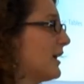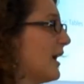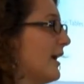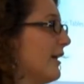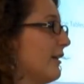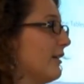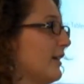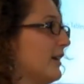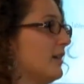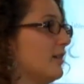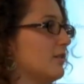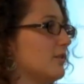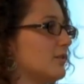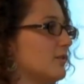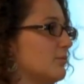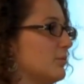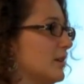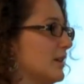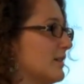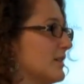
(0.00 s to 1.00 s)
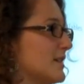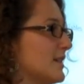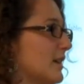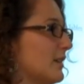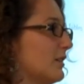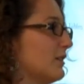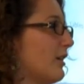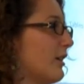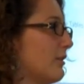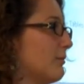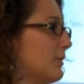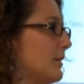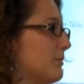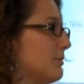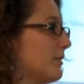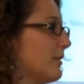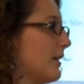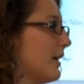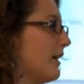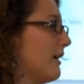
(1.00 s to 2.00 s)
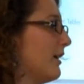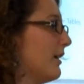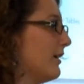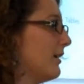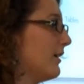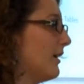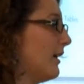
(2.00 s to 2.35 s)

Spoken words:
Ireland, we can send a lot of people there.